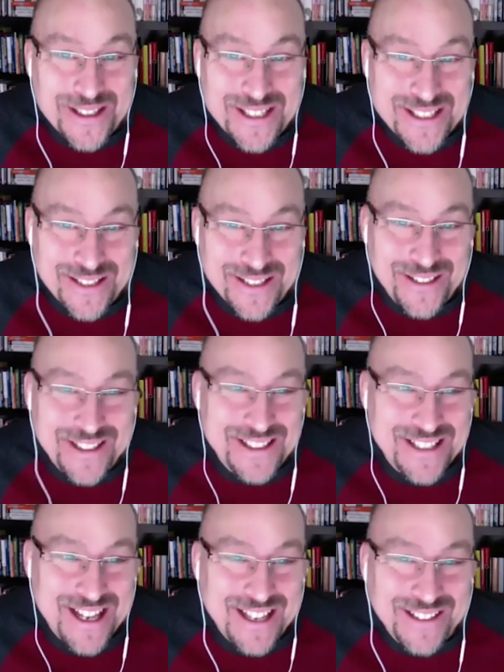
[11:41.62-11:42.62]
the richest
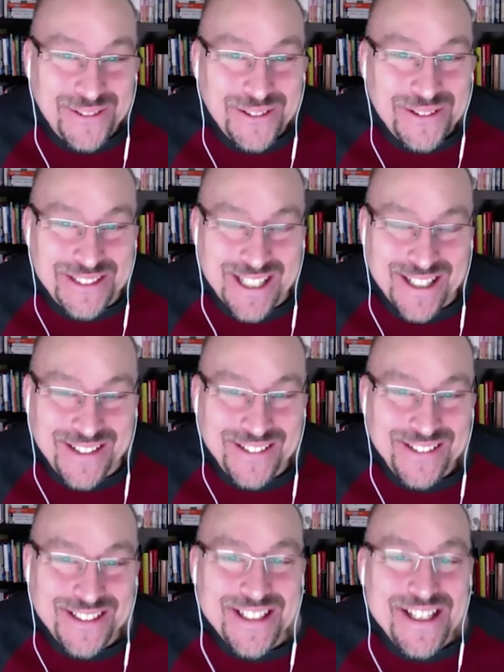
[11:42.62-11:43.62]
guy in the world now.
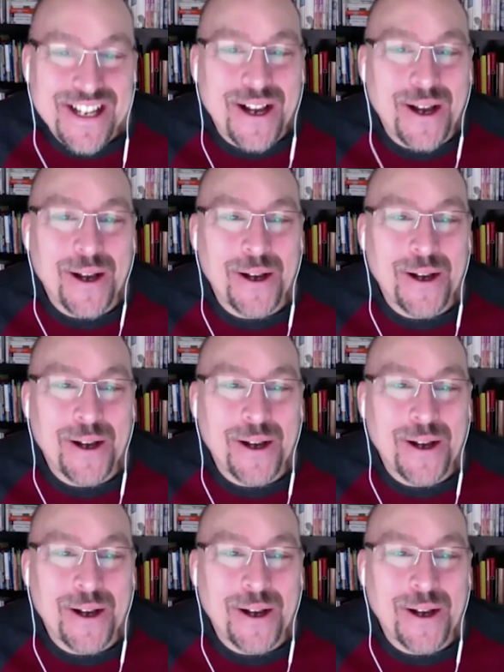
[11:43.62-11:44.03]
Yeah,